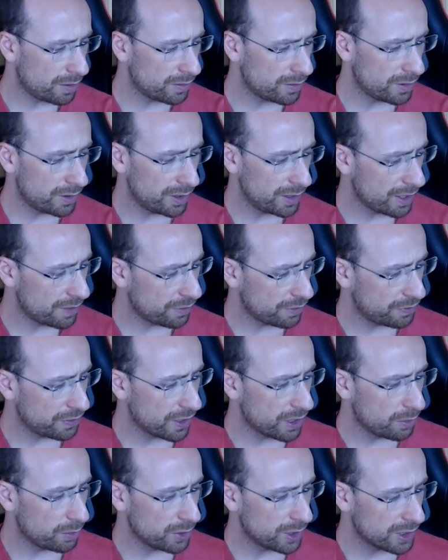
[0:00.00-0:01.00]
other thing I
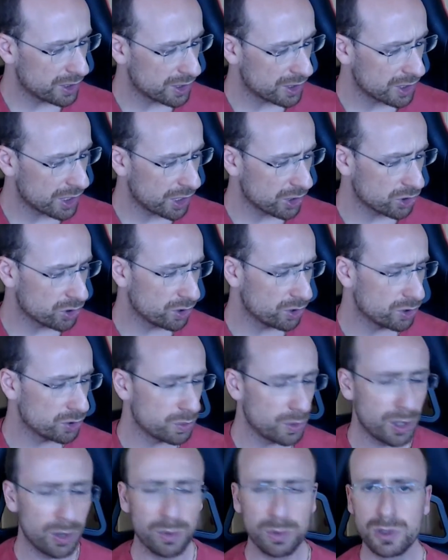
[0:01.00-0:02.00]
wanted to touch on as
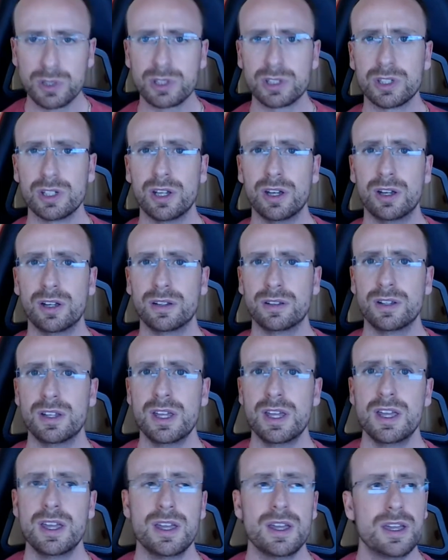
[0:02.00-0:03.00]
well was, and
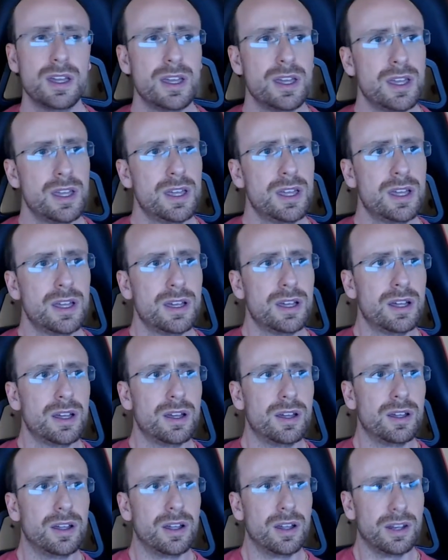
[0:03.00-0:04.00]

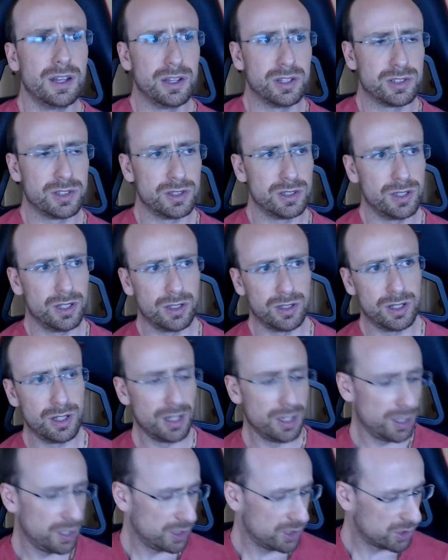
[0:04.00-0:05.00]
that
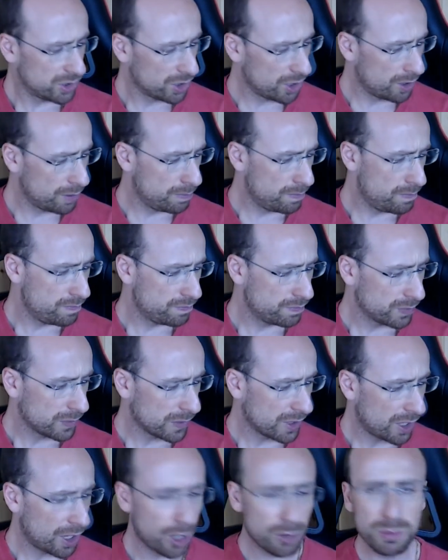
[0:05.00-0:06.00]
is
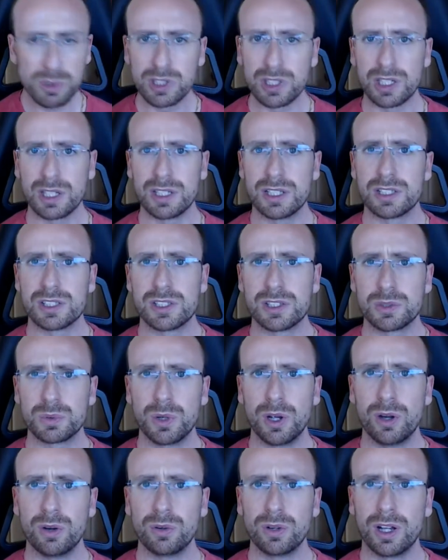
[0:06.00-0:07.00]
homesickness as
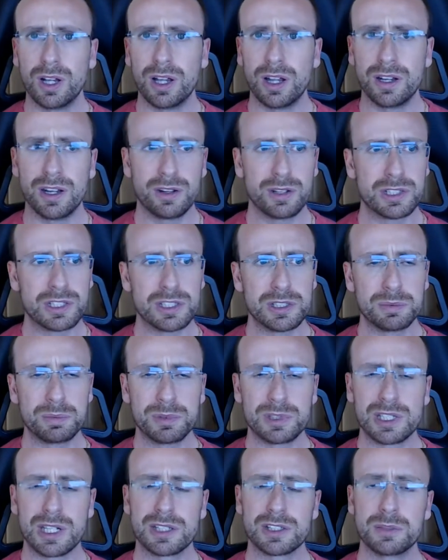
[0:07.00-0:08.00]
well. Like, I know
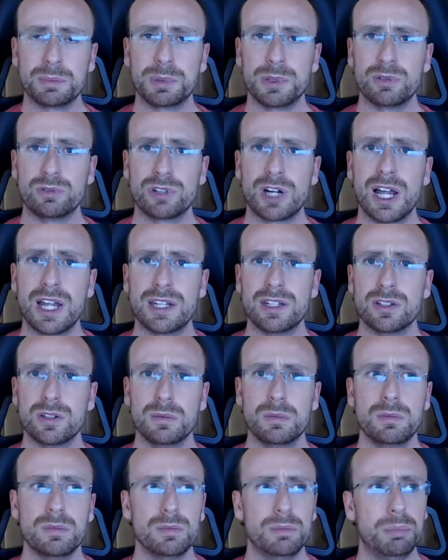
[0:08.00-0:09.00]
sounds a bit
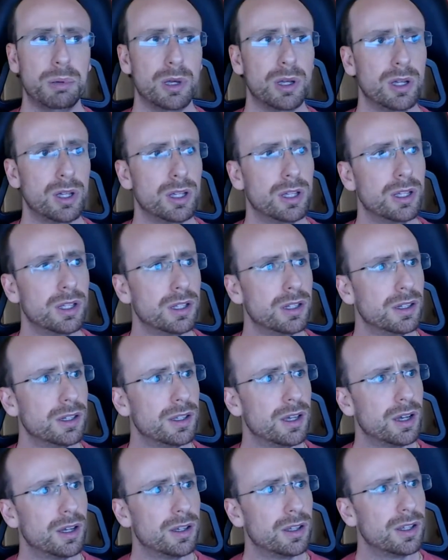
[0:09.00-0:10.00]
random, but
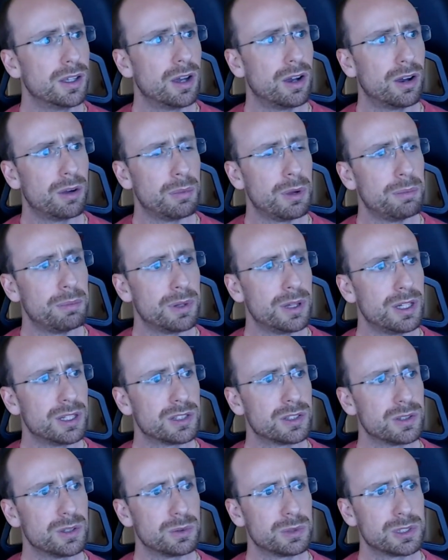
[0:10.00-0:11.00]
I remember
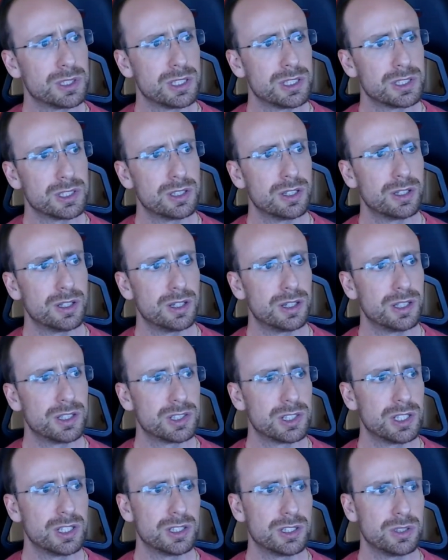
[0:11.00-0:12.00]
there was an incident of this
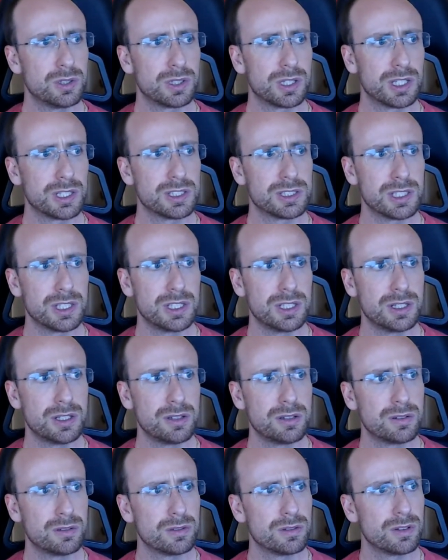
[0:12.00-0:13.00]
in the UK scene
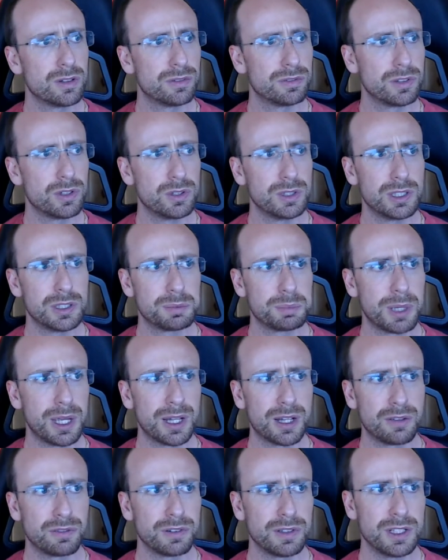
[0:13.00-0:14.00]
a few years back. I
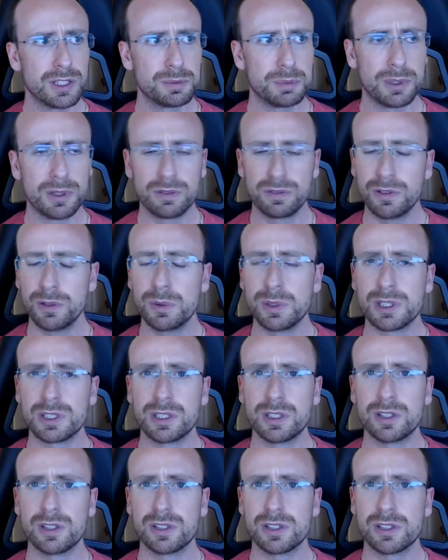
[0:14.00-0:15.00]
think there's been a few
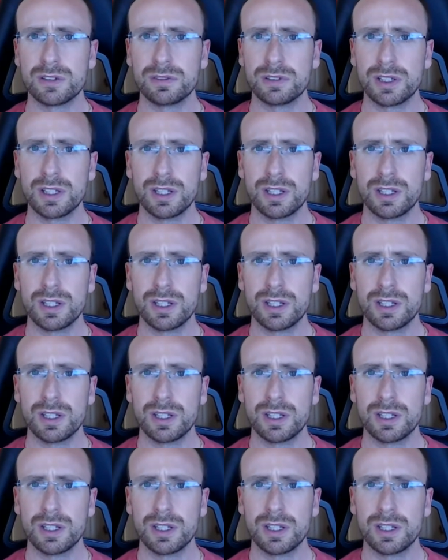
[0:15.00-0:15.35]
incidents of it.